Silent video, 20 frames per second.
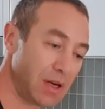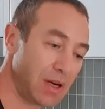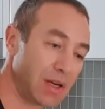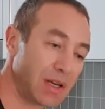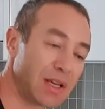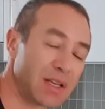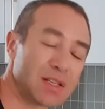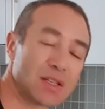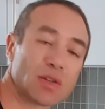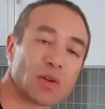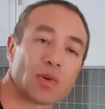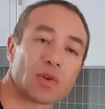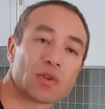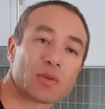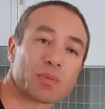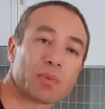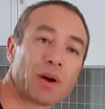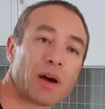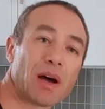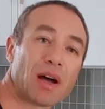guess, those
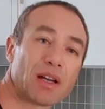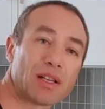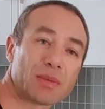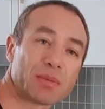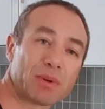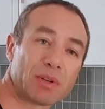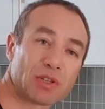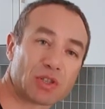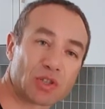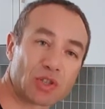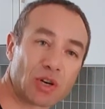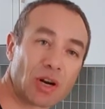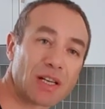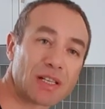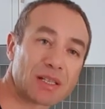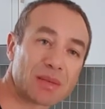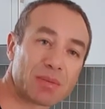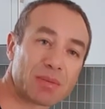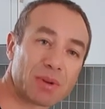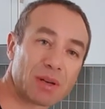parts, but
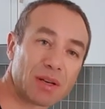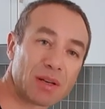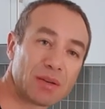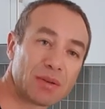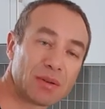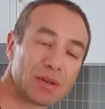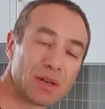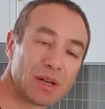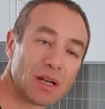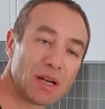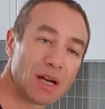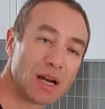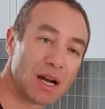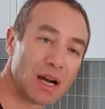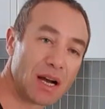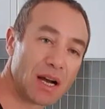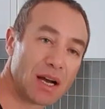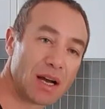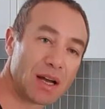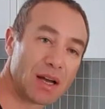trust me,
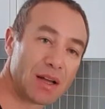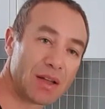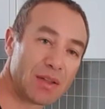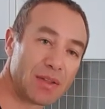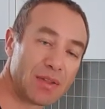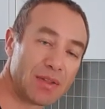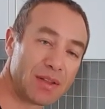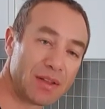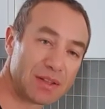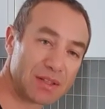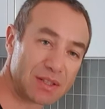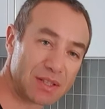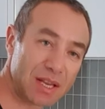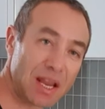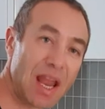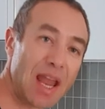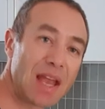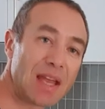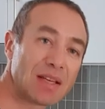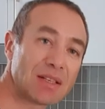the
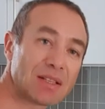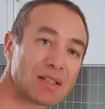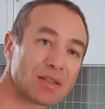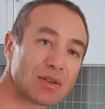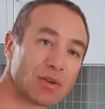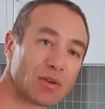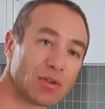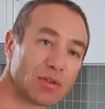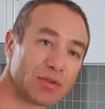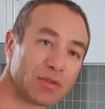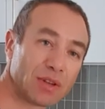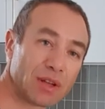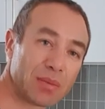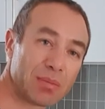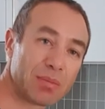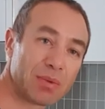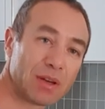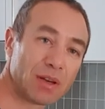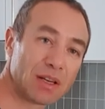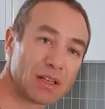taste of that
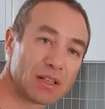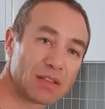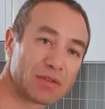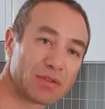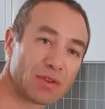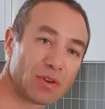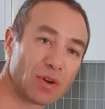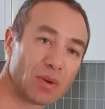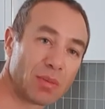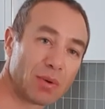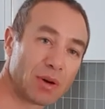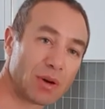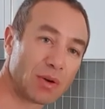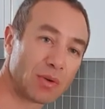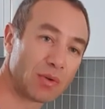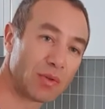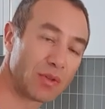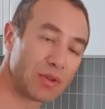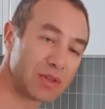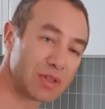meat is
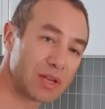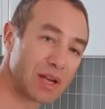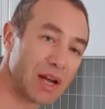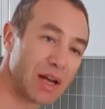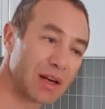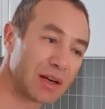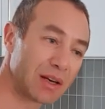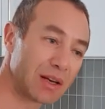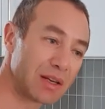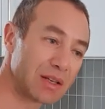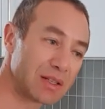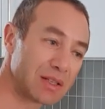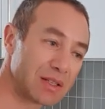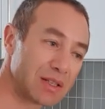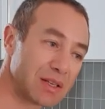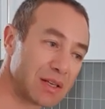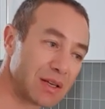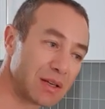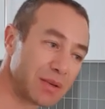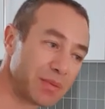phenomenal. The tongue is
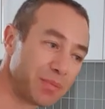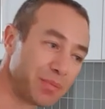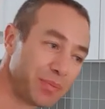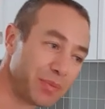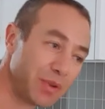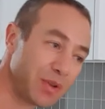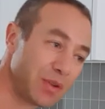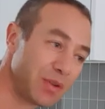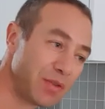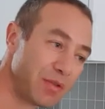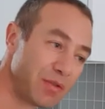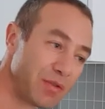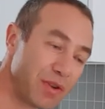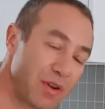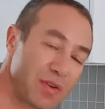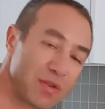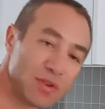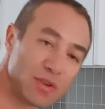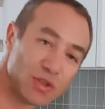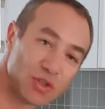
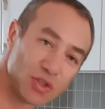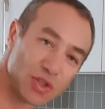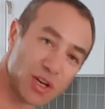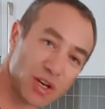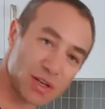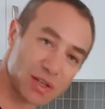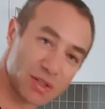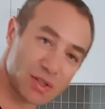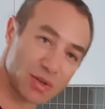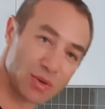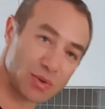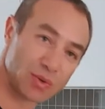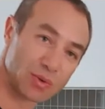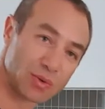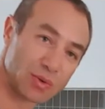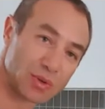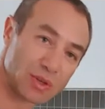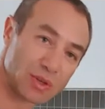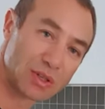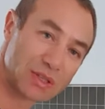very
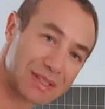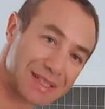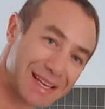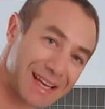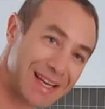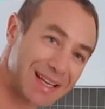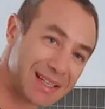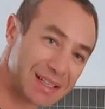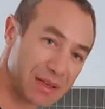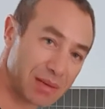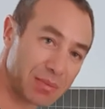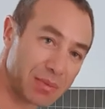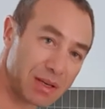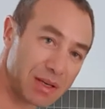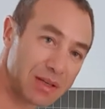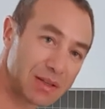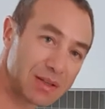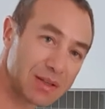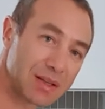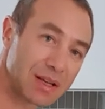gentle, tender
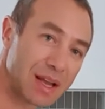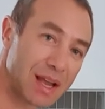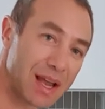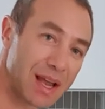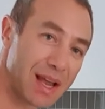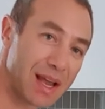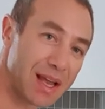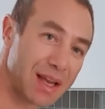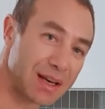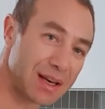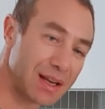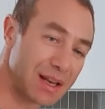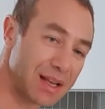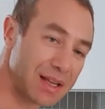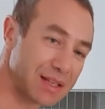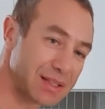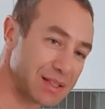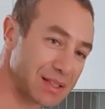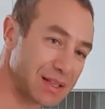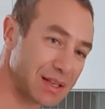meat, and
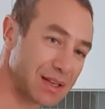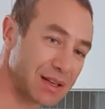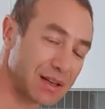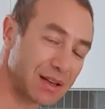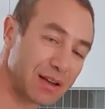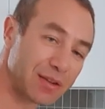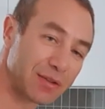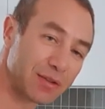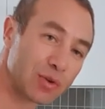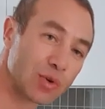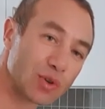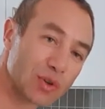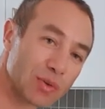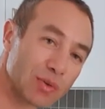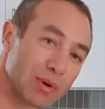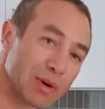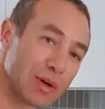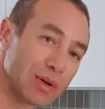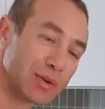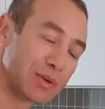it's if cooked
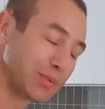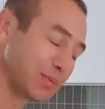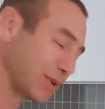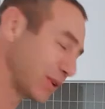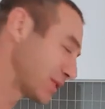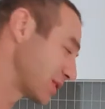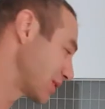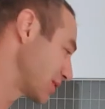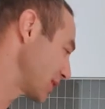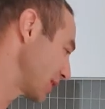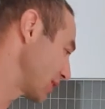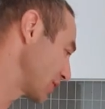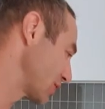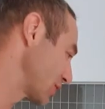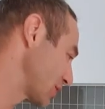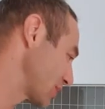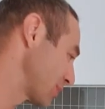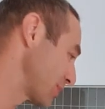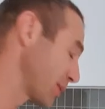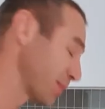well, it's a
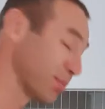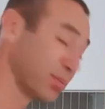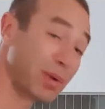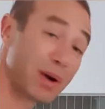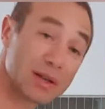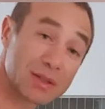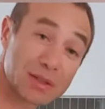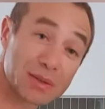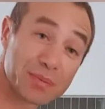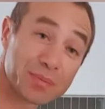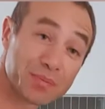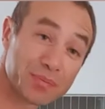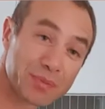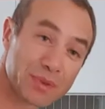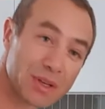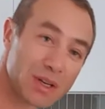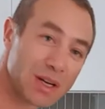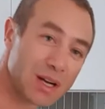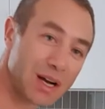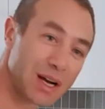delicious meat. But
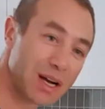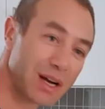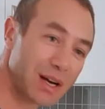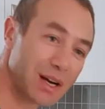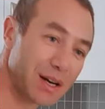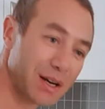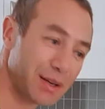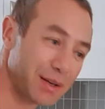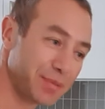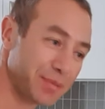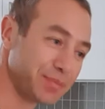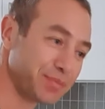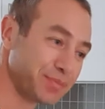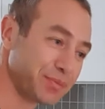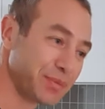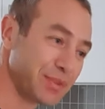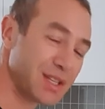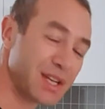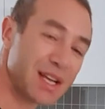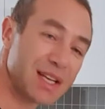
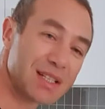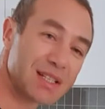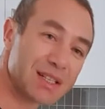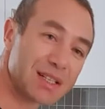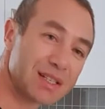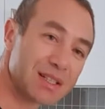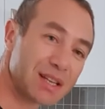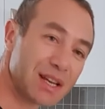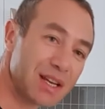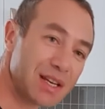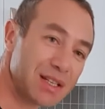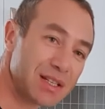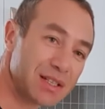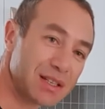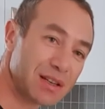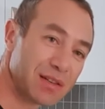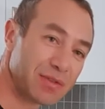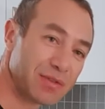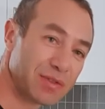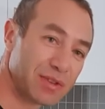taste is taste.
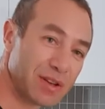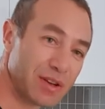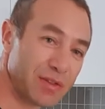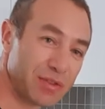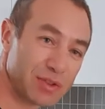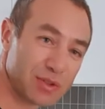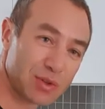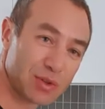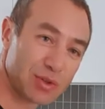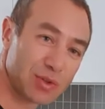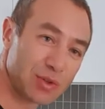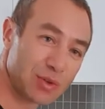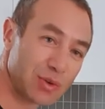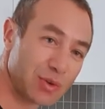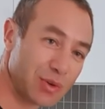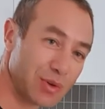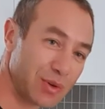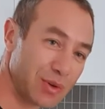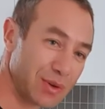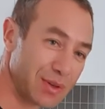If it's not
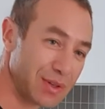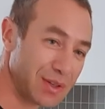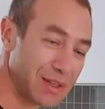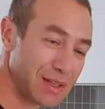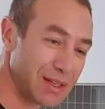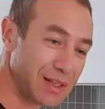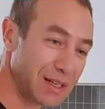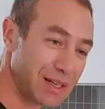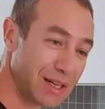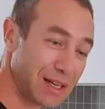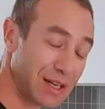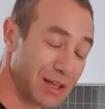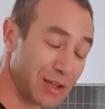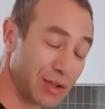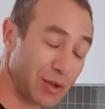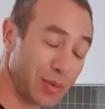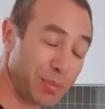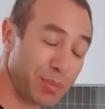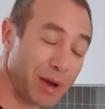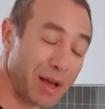your,
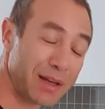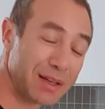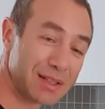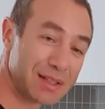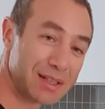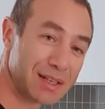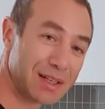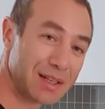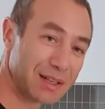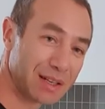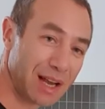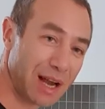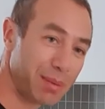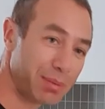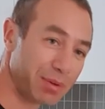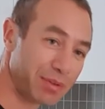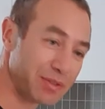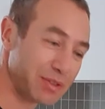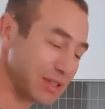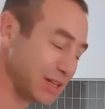not pun intended, cup
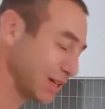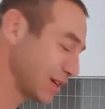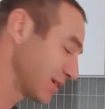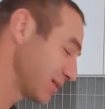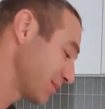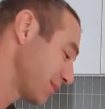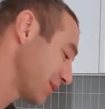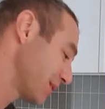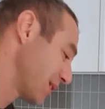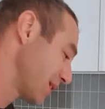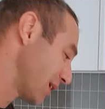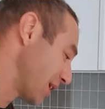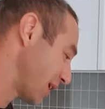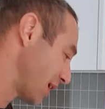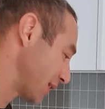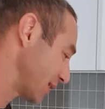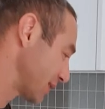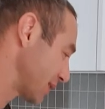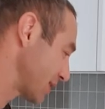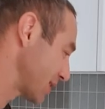of tea, I
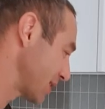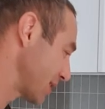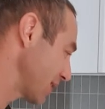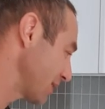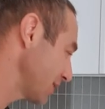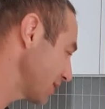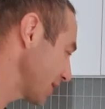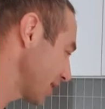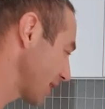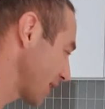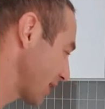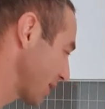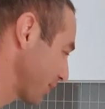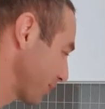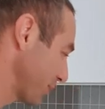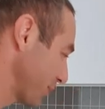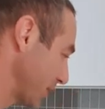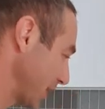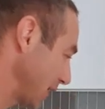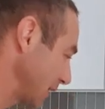understand.
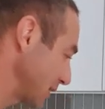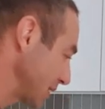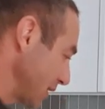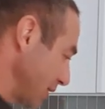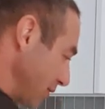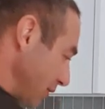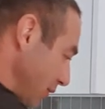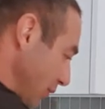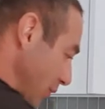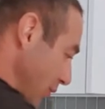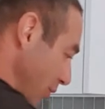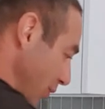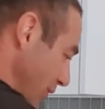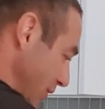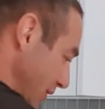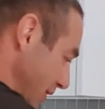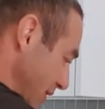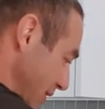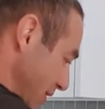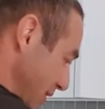Let's have a look what's
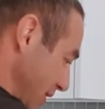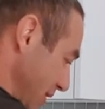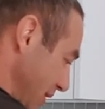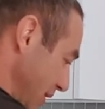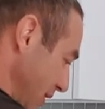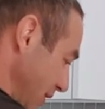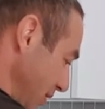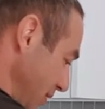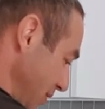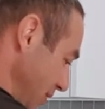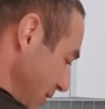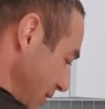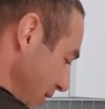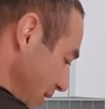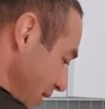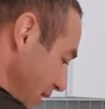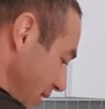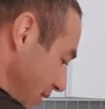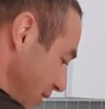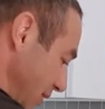inside.
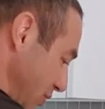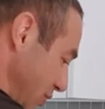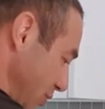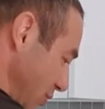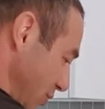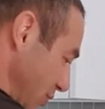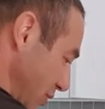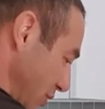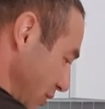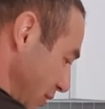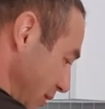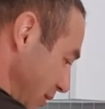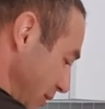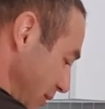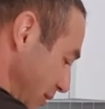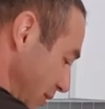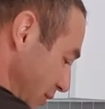And it should totally